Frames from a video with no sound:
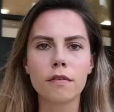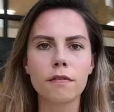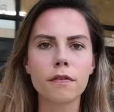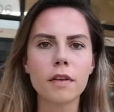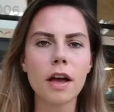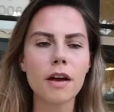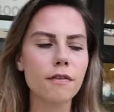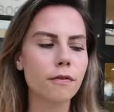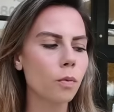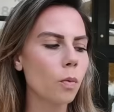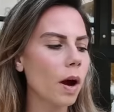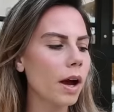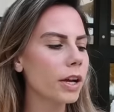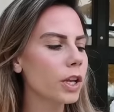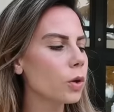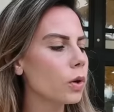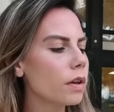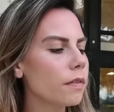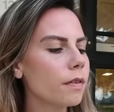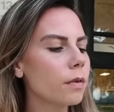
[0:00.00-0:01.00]
Fluff, why do
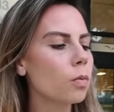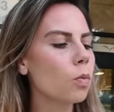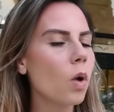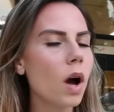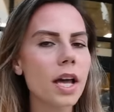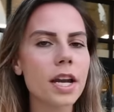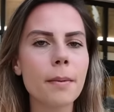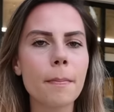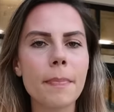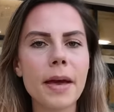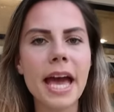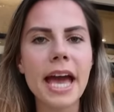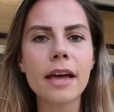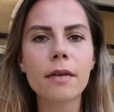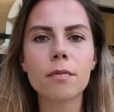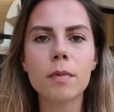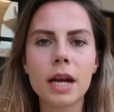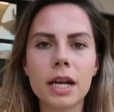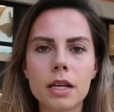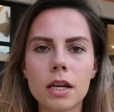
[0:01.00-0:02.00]
you even want a
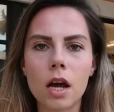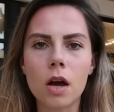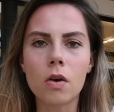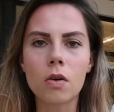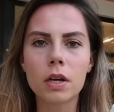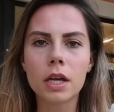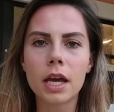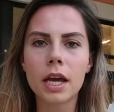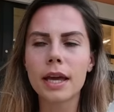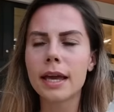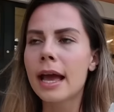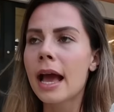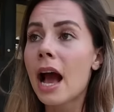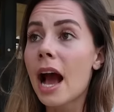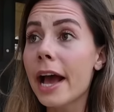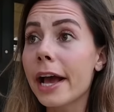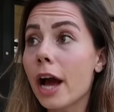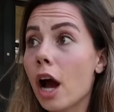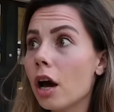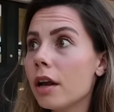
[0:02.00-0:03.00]
pet right now, okay?
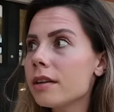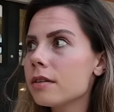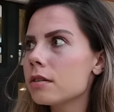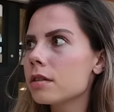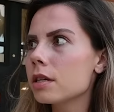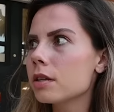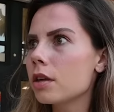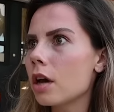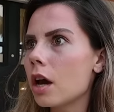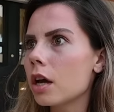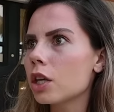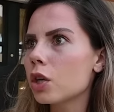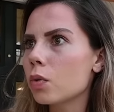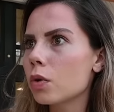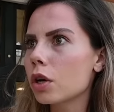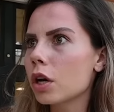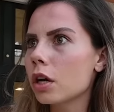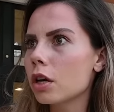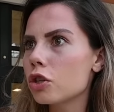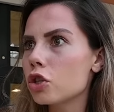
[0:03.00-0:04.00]
I honestly thought you
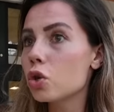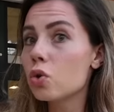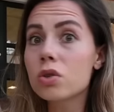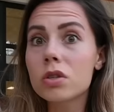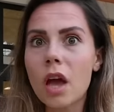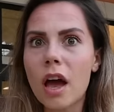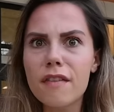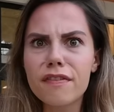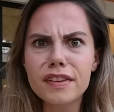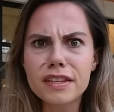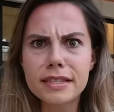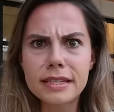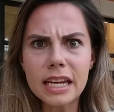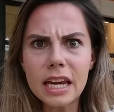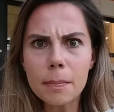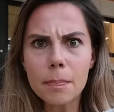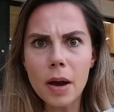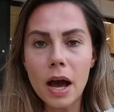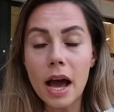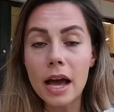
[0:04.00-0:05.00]
were gonna choose Office
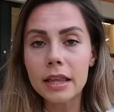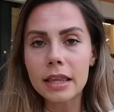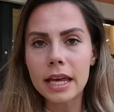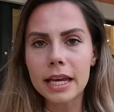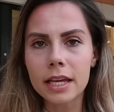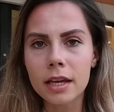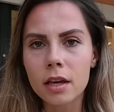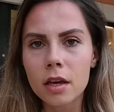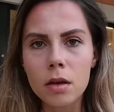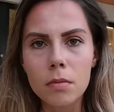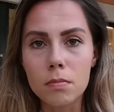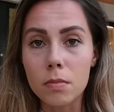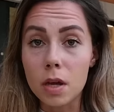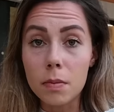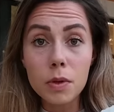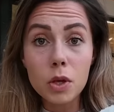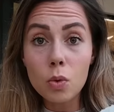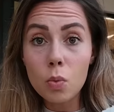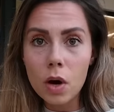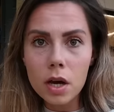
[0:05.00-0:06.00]
Depot. Like,
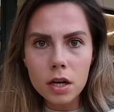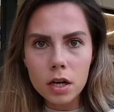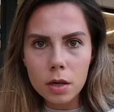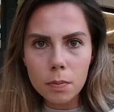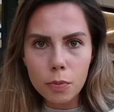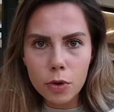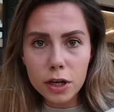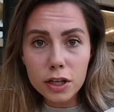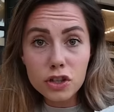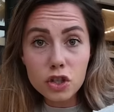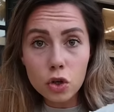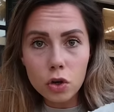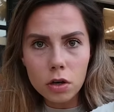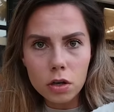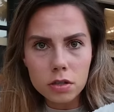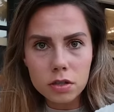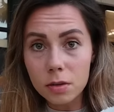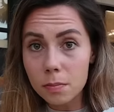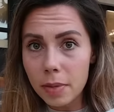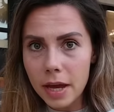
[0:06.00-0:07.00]
maybe you wanted a printer or
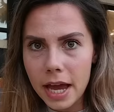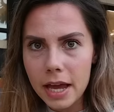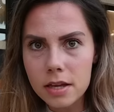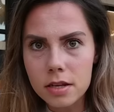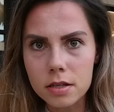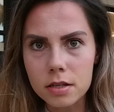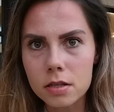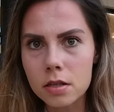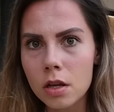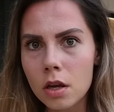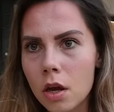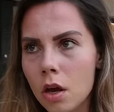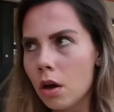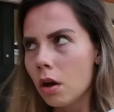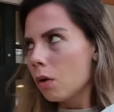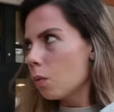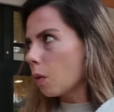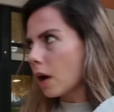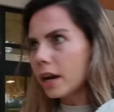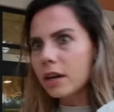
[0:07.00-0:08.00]
some pens.
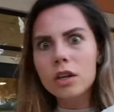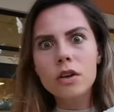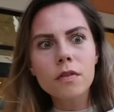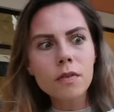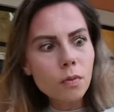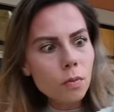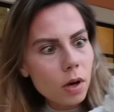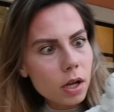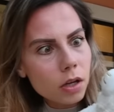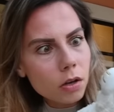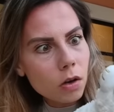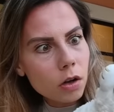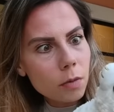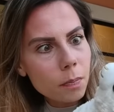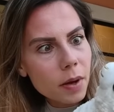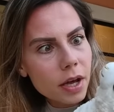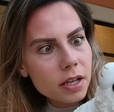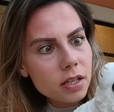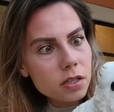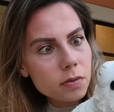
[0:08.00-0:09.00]
Why do you even wanna go to
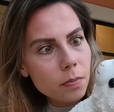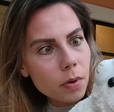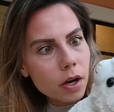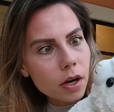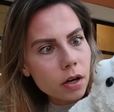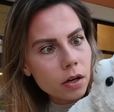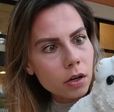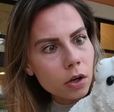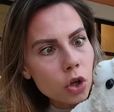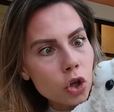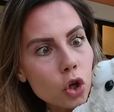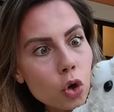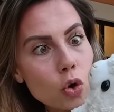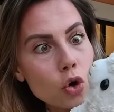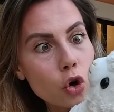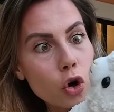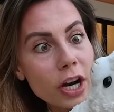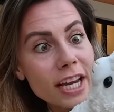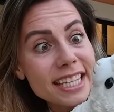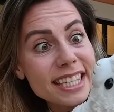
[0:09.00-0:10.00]
PetSmart? You
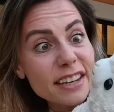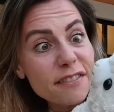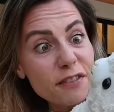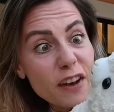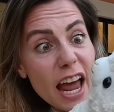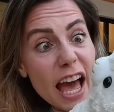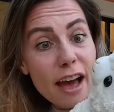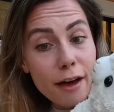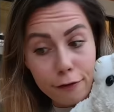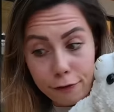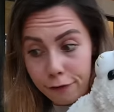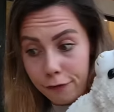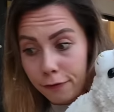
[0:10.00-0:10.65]
crazy, Fluff!